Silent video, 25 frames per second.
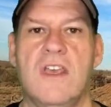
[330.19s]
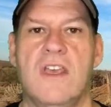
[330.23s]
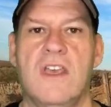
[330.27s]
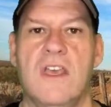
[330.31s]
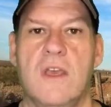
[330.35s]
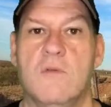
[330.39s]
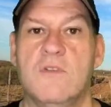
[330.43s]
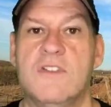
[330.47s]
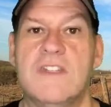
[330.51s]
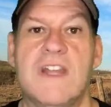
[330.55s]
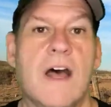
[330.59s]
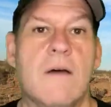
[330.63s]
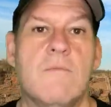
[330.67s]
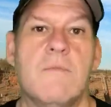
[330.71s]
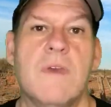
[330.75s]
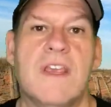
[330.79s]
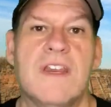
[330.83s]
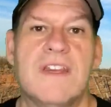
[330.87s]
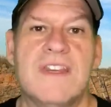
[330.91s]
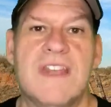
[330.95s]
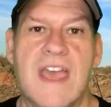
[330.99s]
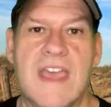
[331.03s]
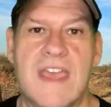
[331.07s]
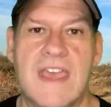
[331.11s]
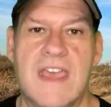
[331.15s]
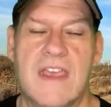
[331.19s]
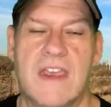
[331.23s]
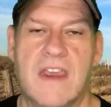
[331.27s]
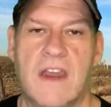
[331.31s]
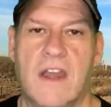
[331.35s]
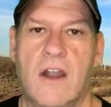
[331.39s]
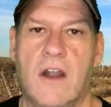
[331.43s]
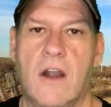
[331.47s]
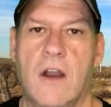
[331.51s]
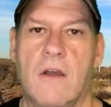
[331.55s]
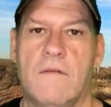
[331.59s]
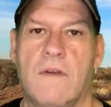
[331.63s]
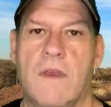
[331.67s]
It was not being taken
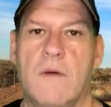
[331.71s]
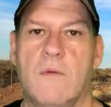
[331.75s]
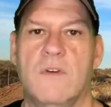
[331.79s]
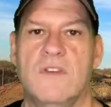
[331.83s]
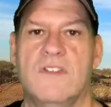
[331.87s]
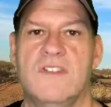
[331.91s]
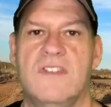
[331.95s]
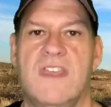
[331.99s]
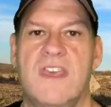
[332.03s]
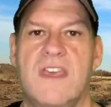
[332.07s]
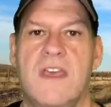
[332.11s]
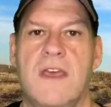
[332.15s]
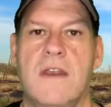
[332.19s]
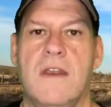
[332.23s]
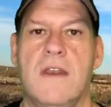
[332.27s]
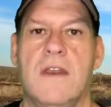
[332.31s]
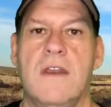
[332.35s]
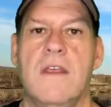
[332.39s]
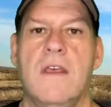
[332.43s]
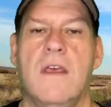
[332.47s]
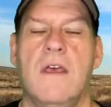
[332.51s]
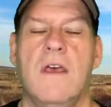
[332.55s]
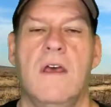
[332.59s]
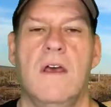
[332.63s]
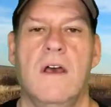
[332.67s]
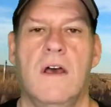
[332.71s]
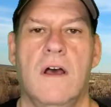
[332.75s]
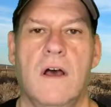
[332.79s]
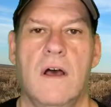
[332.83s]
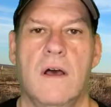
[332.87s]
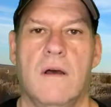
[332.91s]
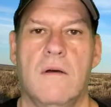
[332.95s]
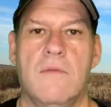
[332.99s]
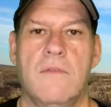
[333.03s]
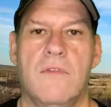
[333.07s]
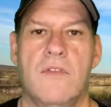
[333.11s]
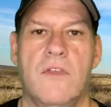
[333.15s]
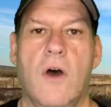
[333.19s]
care of. It was then
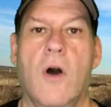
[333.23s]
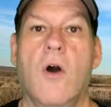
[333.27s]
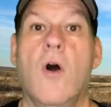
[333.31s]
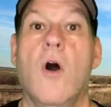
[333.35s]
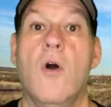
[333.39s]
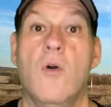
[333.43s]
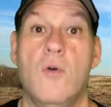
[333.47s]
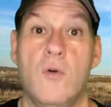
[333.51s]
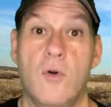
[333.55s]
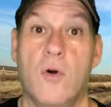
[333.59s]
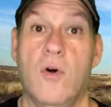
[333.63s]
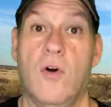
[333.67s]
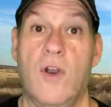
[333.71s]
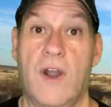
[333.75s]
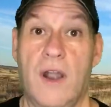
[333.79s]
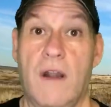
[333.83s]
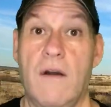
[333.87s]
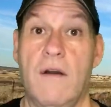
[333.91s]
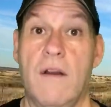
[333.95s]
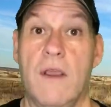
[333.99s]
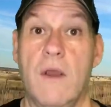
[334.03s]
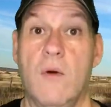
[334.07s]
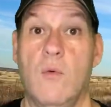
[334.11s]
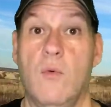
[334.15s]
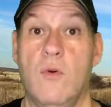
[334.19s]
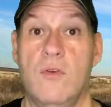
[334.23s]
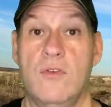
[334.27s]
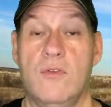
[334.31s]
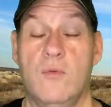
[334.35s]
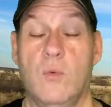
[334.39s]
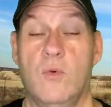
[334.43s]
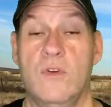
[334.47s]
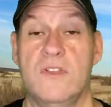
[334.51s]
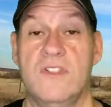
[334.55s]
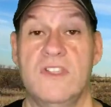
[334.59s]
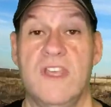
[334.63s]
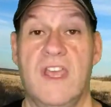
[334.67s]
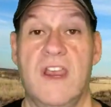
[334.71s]
the local area
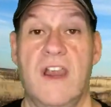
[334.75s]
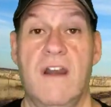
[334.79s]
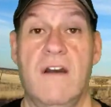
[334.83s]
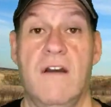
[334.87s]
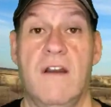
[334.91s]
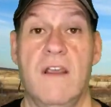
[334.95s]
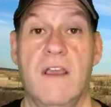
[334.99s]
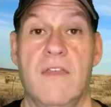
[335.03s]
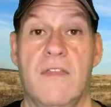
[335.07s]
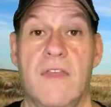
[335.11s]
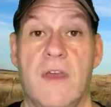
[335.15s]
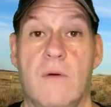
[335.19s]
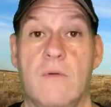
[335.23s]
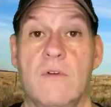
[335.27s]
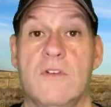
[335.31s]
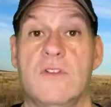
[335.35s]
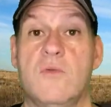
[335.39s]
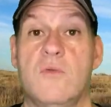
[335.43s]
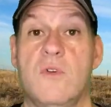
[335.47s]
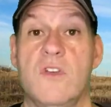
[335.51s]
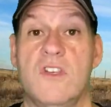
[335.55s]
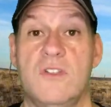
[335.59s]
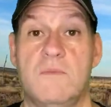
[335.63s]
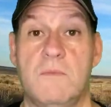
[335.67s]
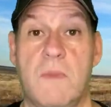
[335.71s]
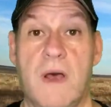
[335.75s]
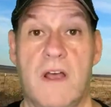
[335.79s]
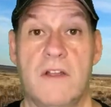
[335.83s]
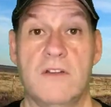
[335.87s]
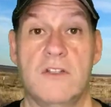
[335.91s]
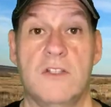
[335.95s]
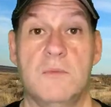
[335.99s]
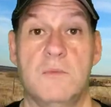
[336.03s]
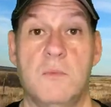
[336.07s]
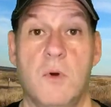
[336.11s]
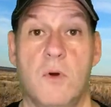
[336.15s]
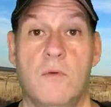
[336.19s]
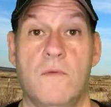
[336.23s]
was the area that was
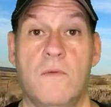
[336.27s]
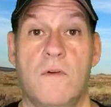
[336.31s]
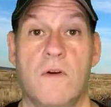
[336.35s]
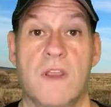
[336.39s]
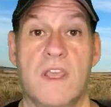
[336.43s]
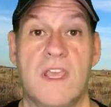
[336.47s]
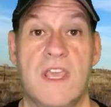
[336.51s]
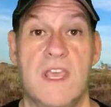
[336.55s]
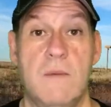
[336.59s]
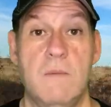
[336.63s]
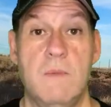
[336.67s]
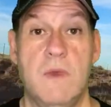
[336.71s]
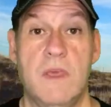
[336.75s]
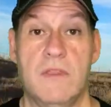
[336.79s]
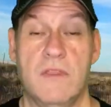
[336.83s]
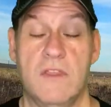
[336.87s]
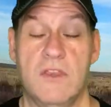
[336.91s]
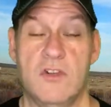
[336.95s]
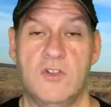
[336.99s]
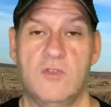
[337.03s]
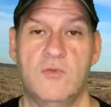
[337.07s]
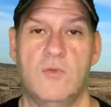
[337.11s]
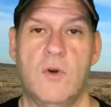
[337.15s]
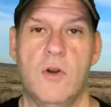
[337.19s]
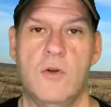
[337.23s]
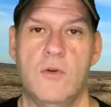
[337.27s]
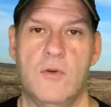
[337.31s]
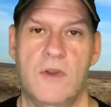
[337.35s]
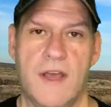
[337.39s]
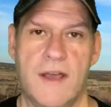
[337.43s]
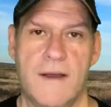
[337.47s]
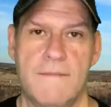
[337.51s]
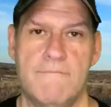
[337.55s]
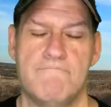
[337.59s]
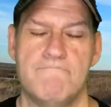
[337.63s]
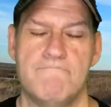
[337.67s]
responsible for keeping this road up.